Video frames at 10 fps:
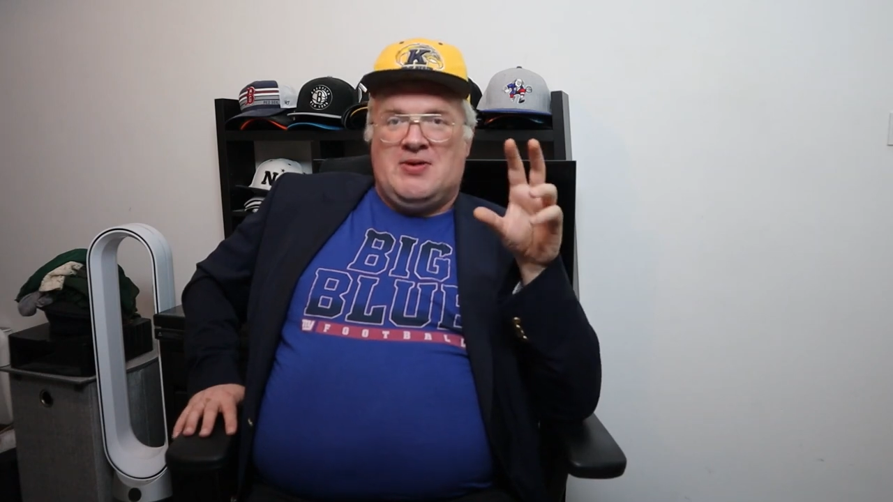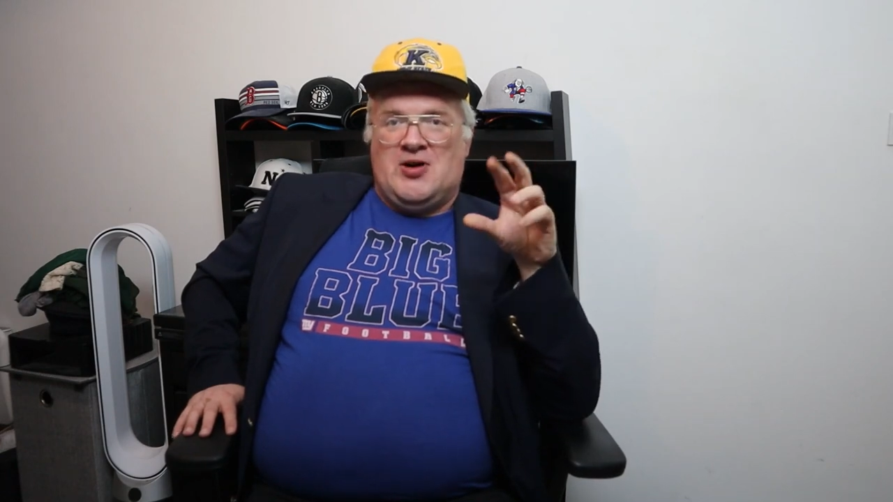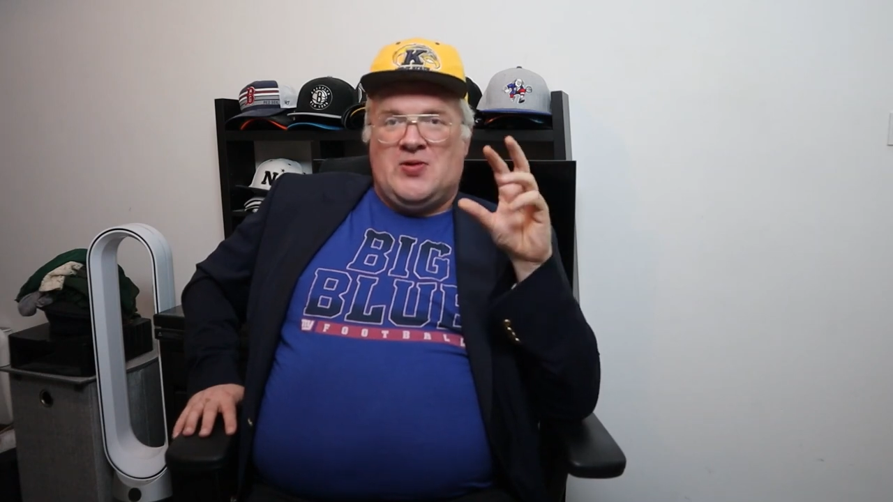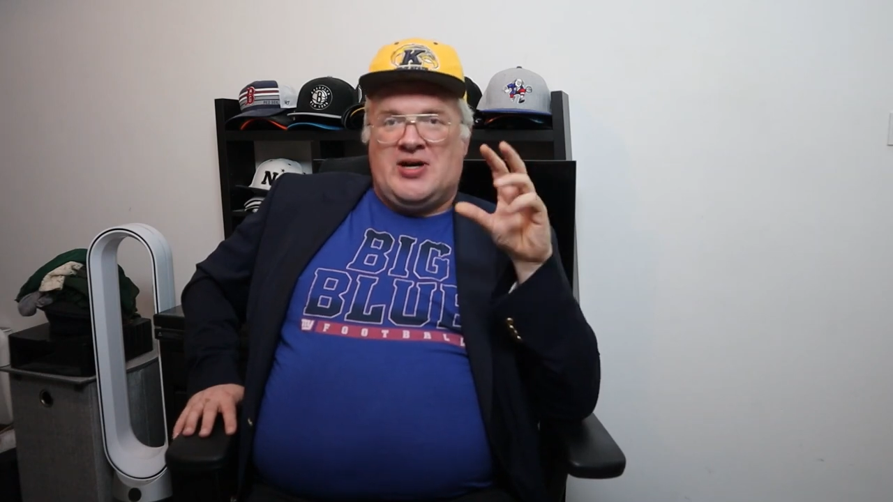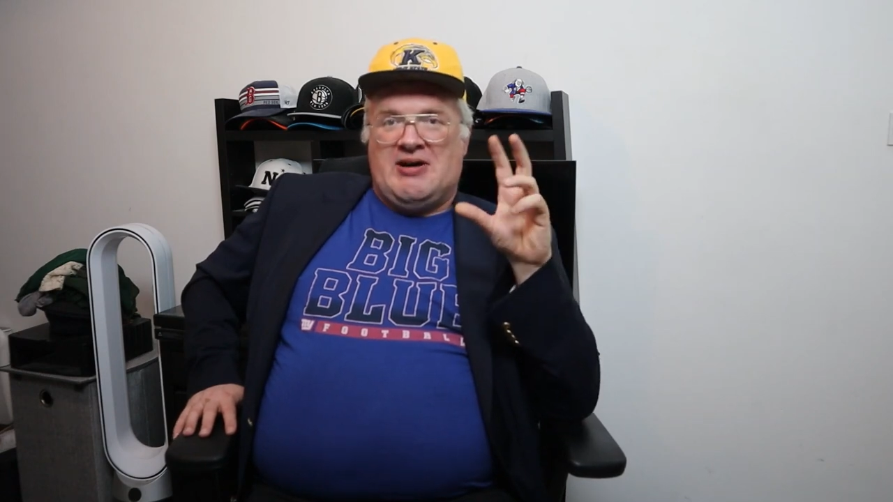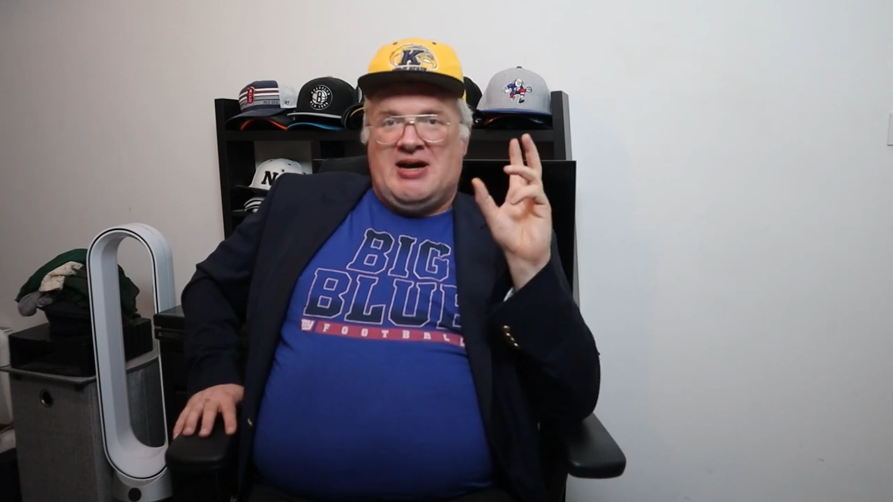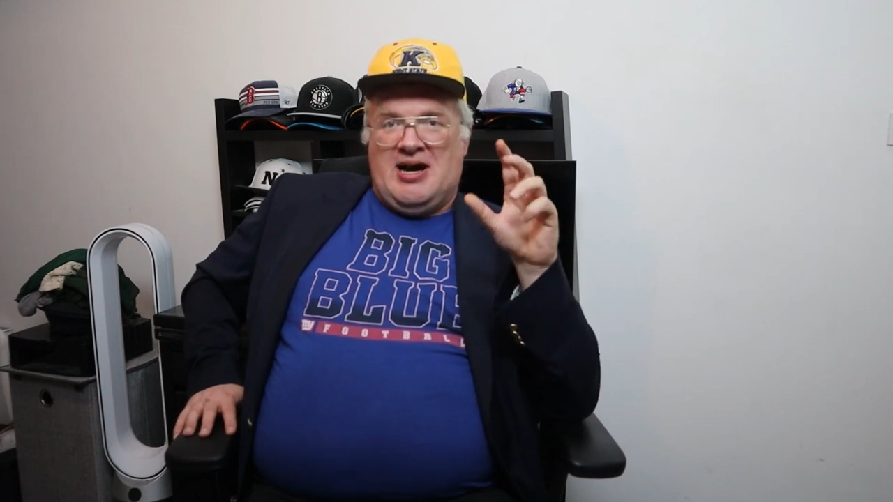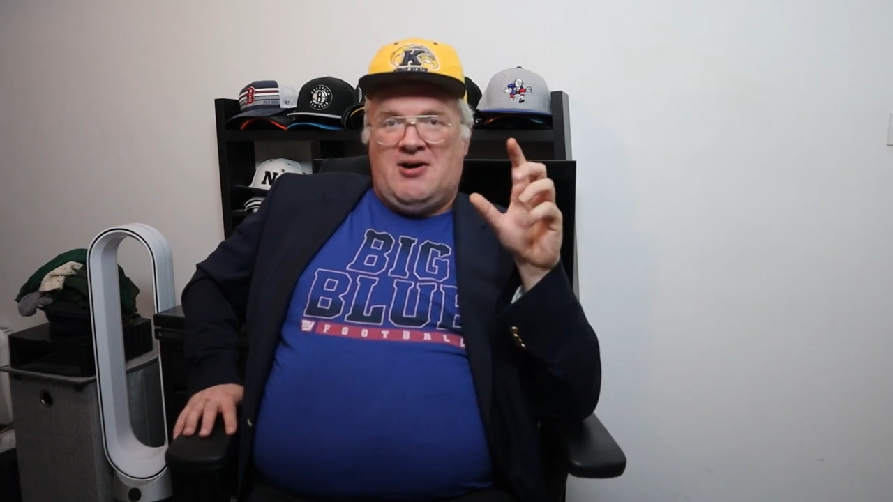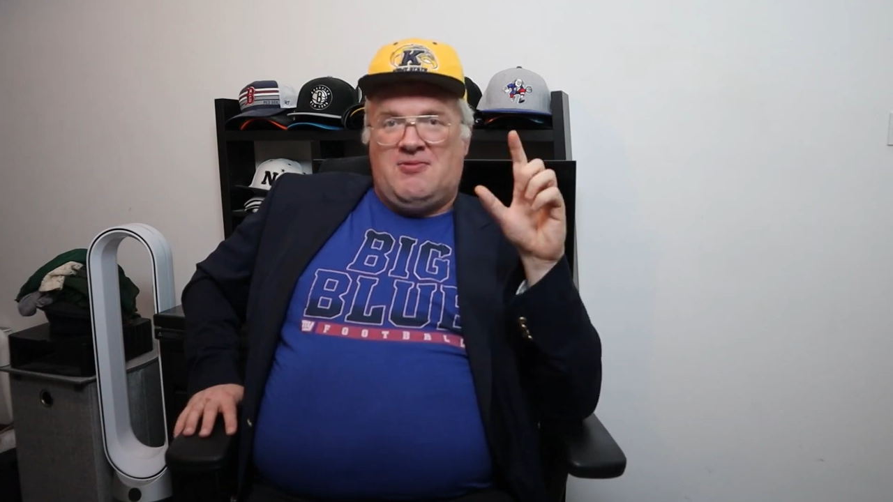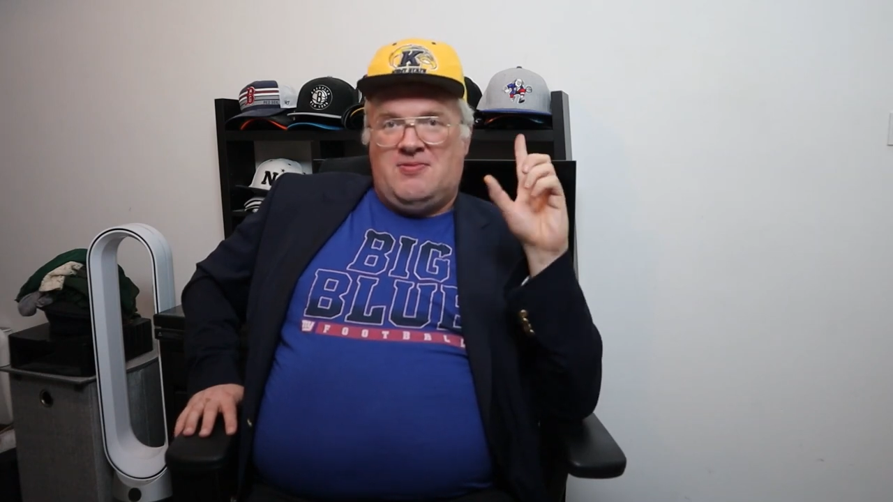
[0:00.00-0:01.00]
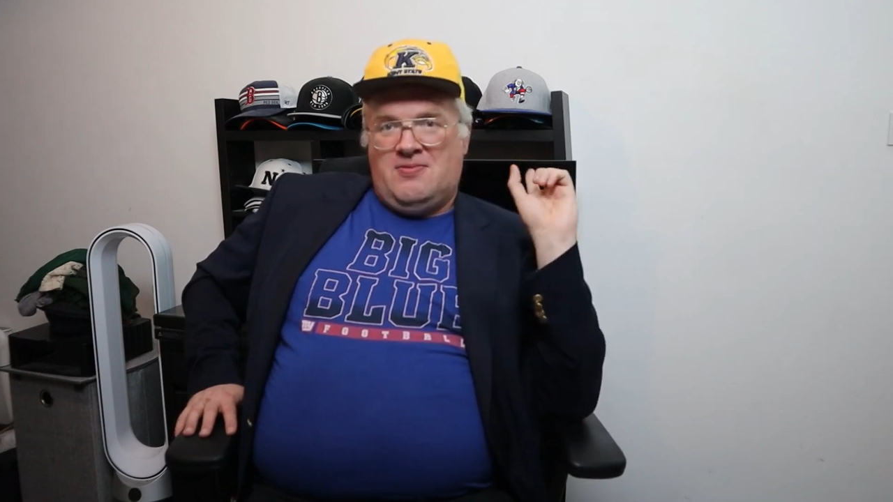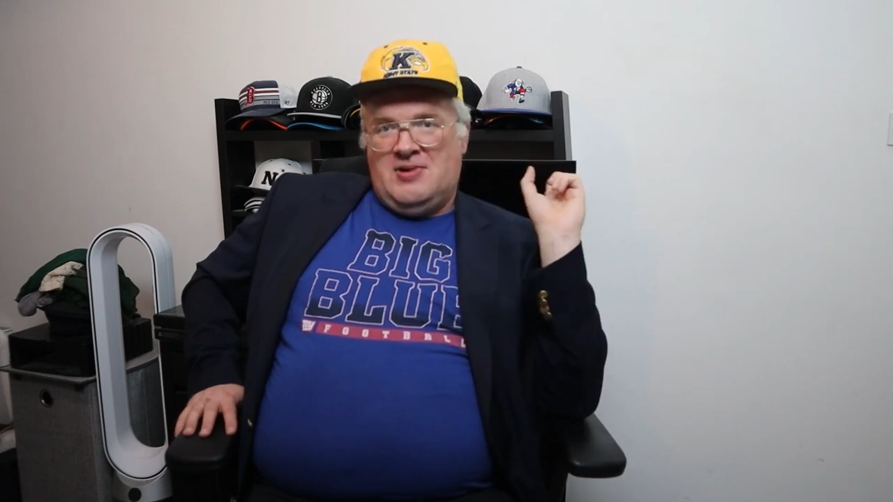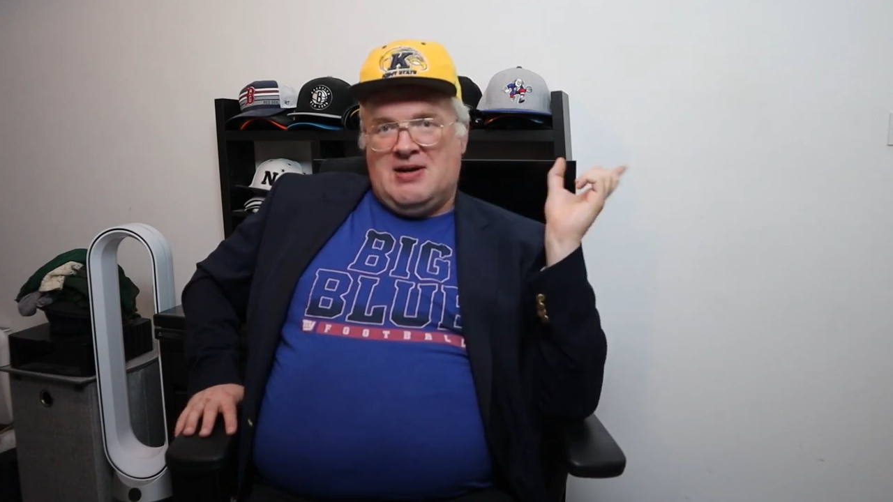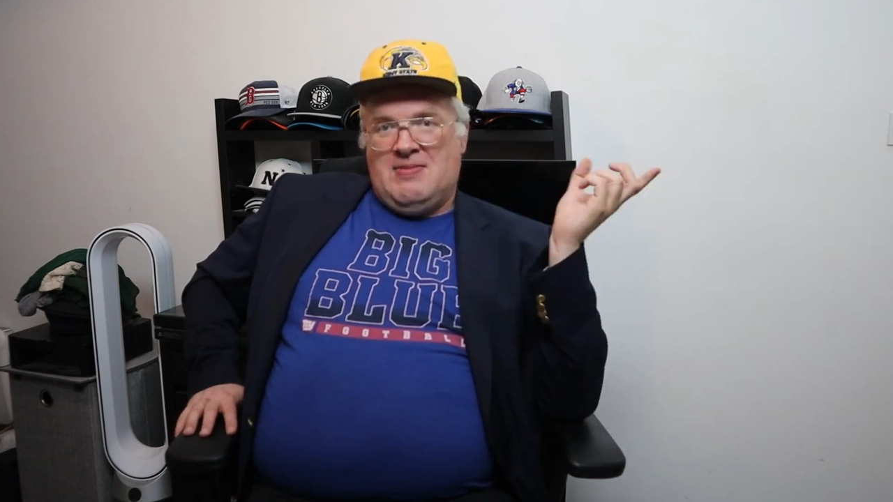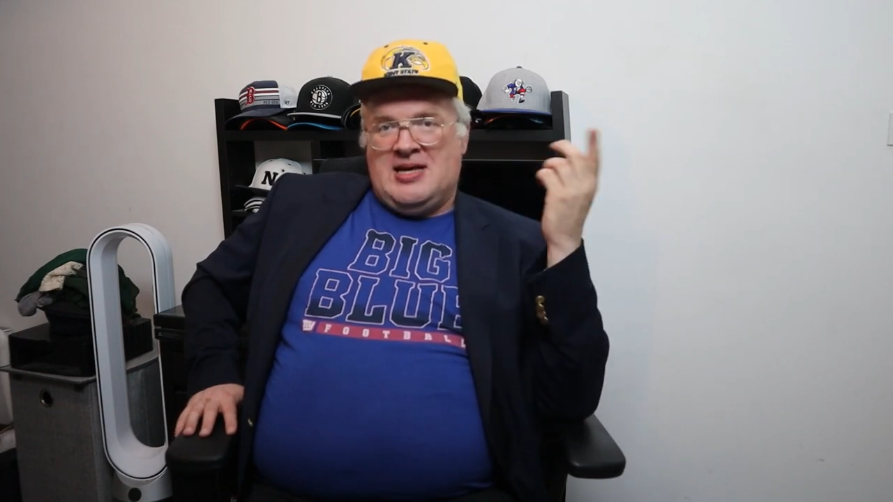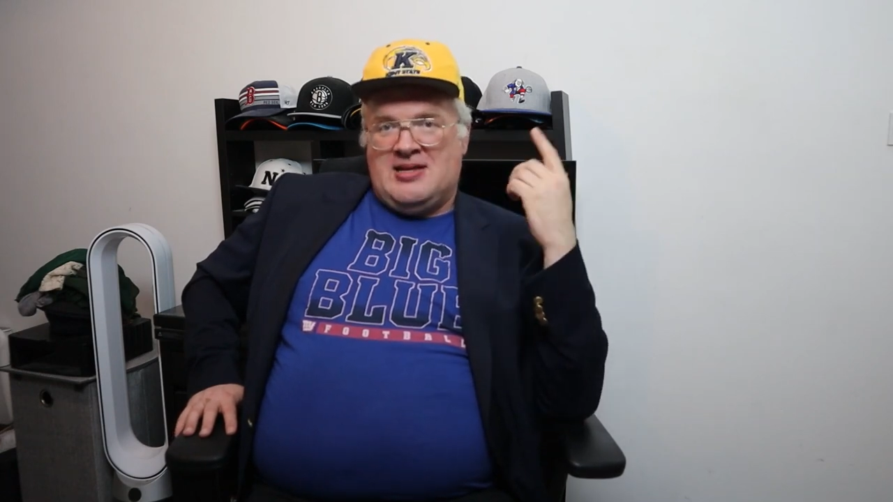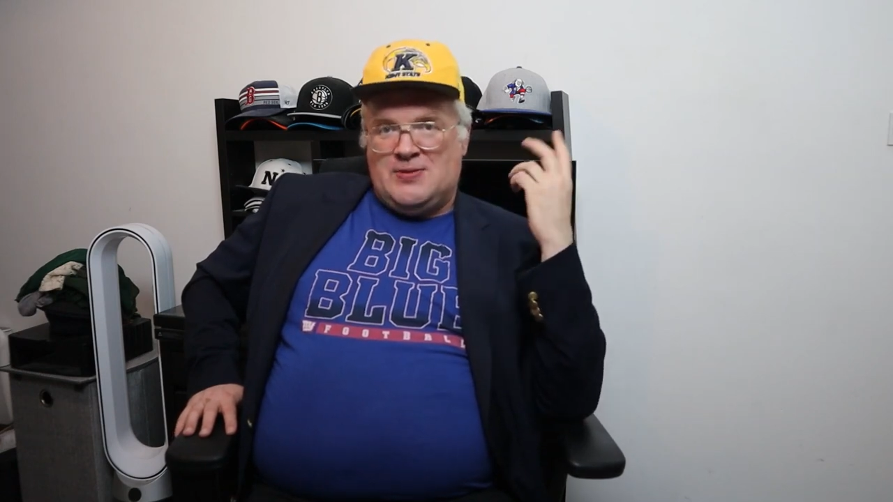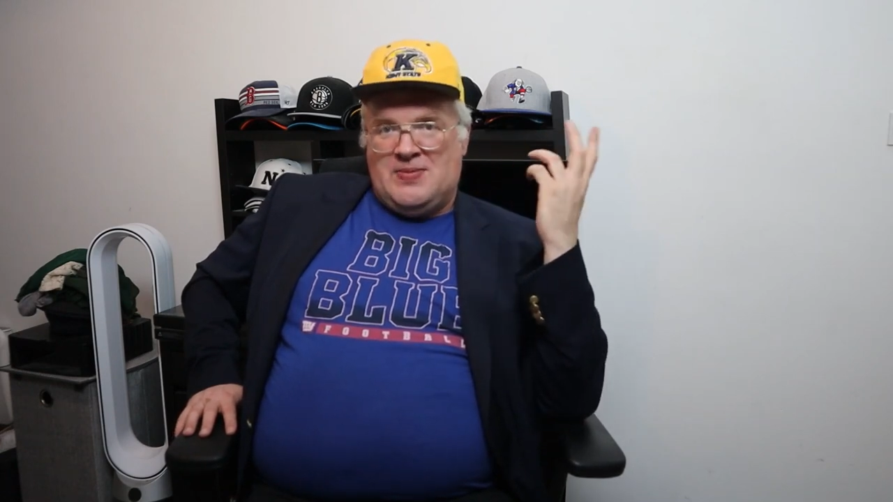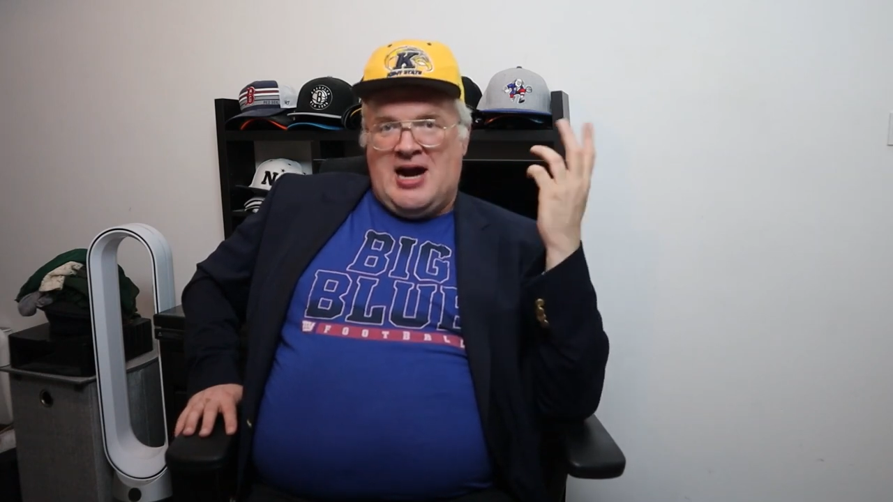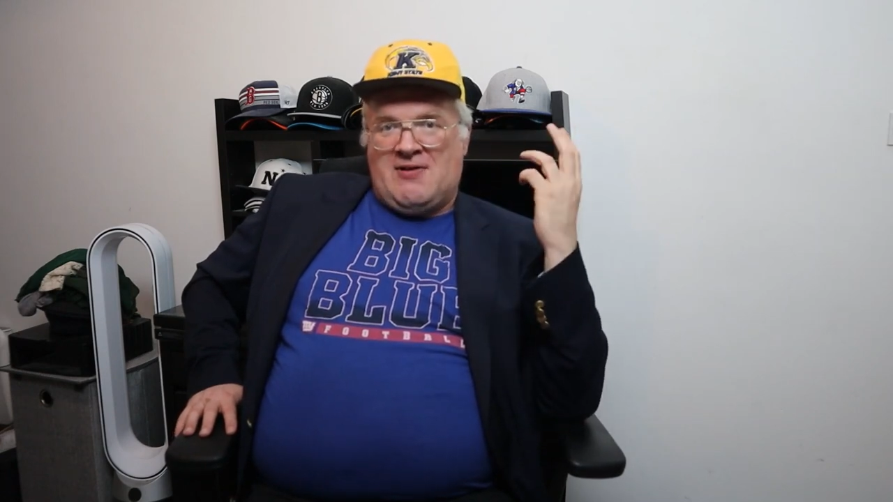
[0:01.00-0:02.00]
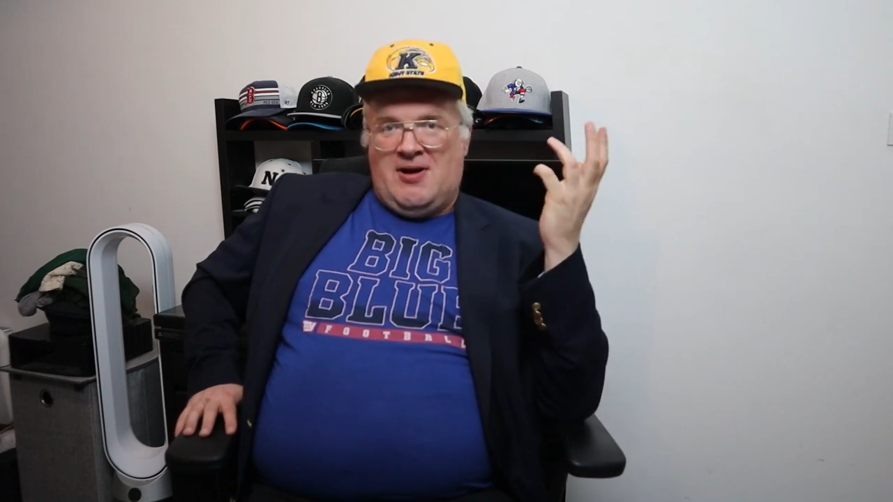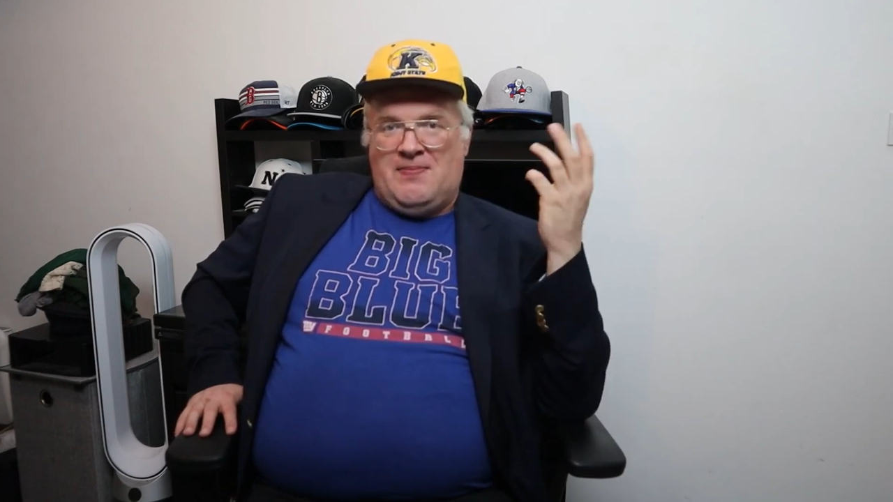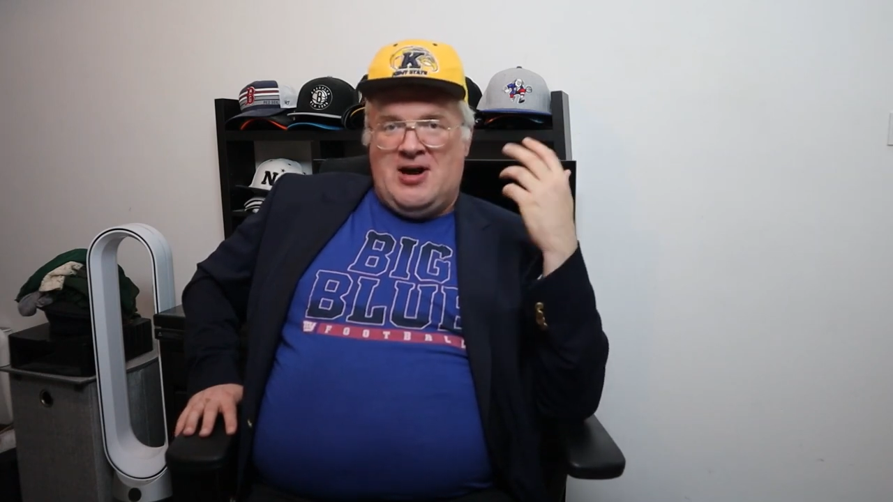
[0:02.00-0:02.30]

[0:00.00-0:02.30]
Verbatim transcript: I'm going to work out how we can make this backdrop